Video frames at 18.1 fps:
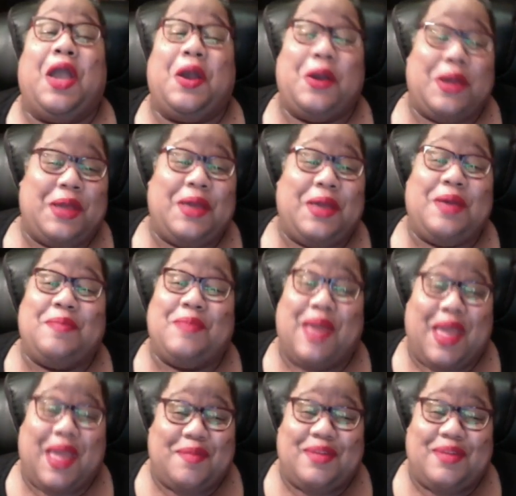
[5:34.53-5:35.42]
it
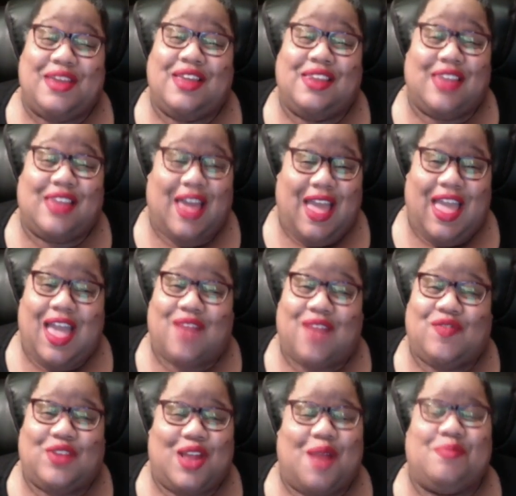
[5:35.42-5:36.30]
made me
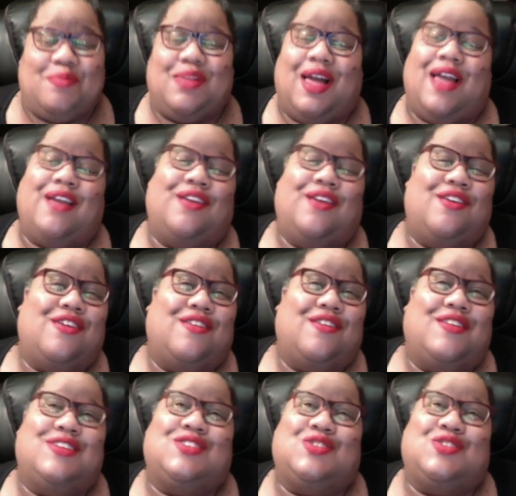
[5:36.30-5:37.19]
laugh. And I'm like,
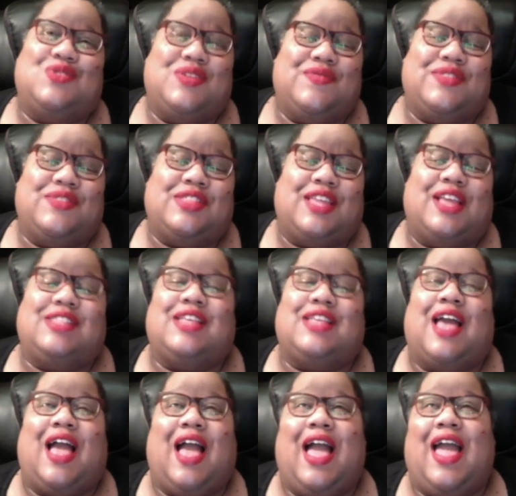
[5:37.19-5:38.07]
girl, it's two different things.
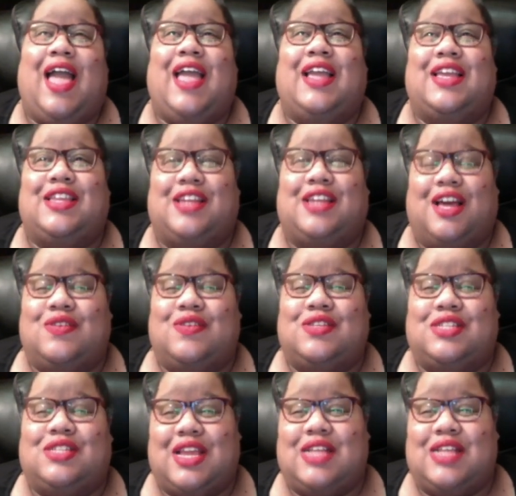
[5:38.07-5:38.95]
I can
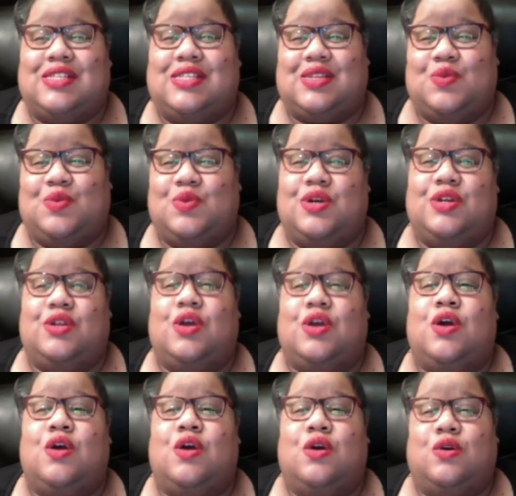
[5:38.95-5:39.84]
understand someone
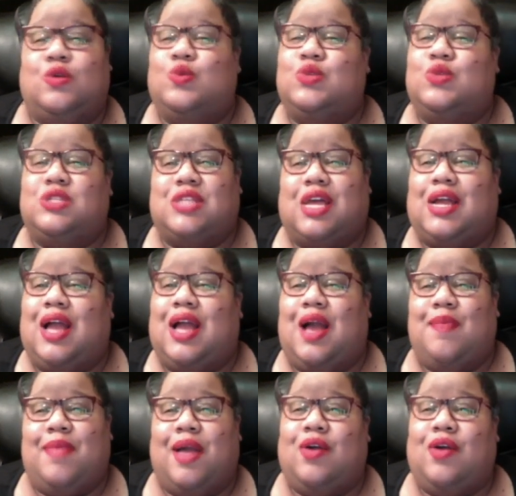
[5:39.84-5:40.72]
who's like,
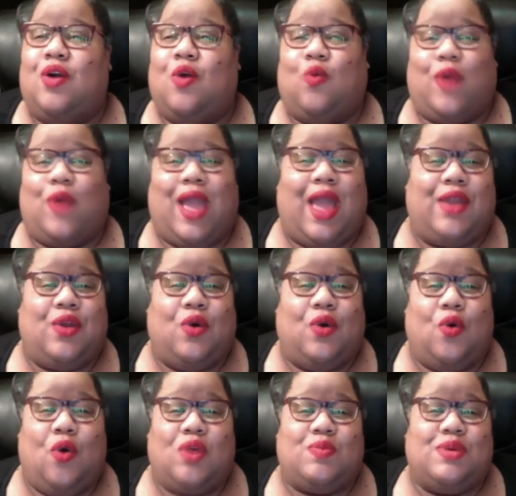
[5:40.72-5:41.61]
I'm not gonna ride no
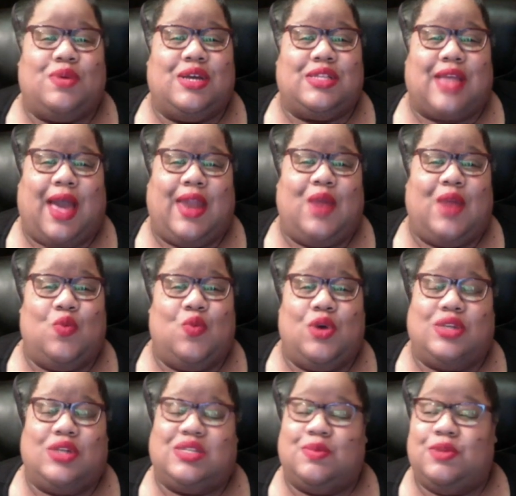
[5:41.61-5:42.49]
horse because I don't
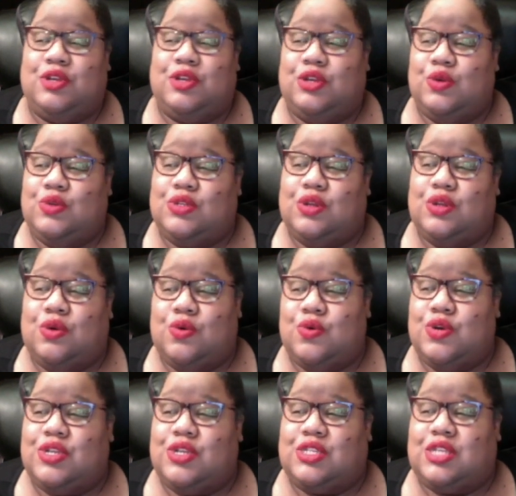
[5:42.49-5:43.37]
want to be using the
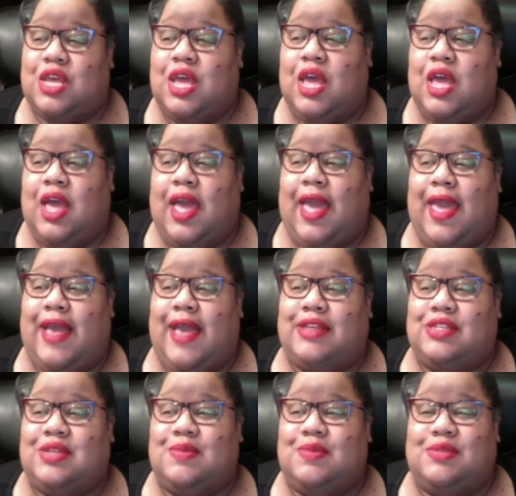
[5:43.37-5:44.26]
horse
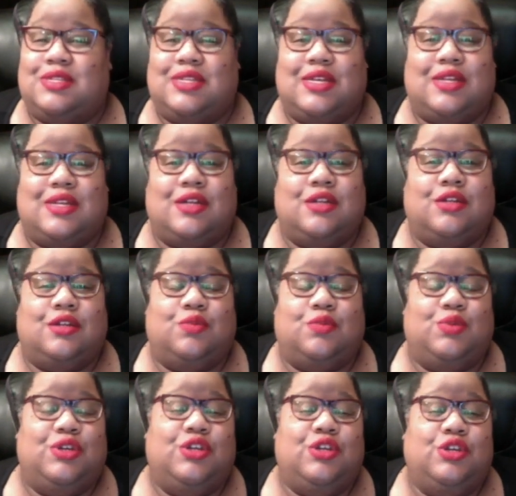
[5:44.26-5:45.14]
as Jim said, uh,
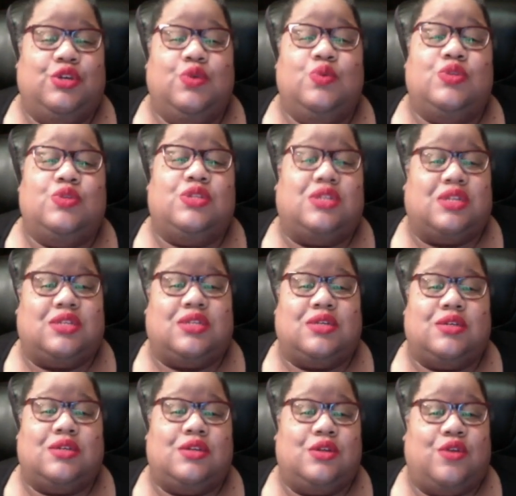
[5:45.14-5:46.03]
be using it
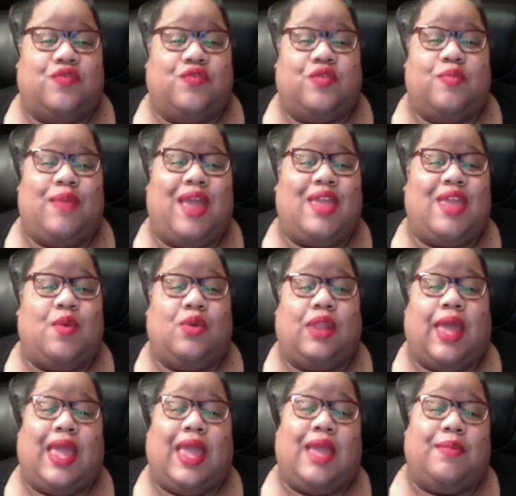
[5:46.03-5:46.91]
to, you know, for
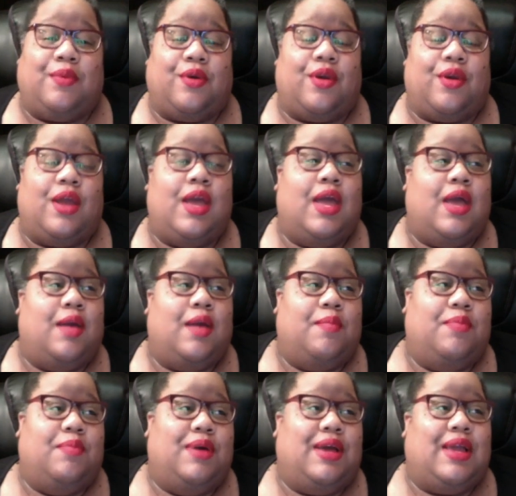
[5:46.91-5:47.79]
manual labor.
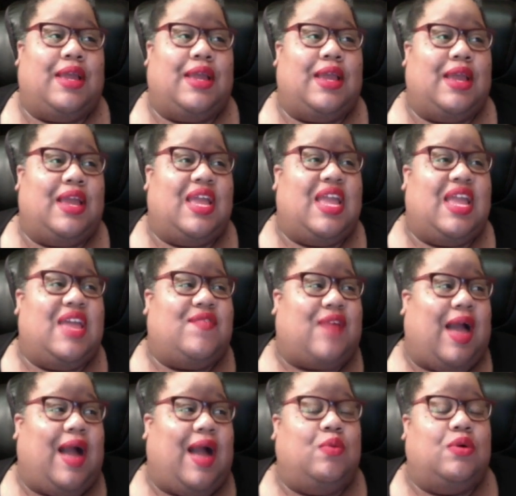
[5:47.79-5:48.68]
But if
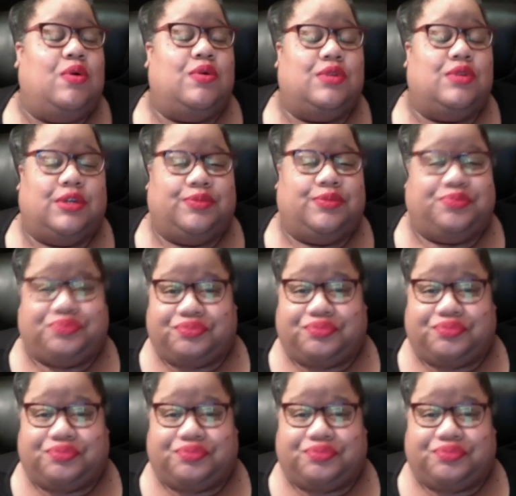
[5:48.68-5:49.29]
I wanna,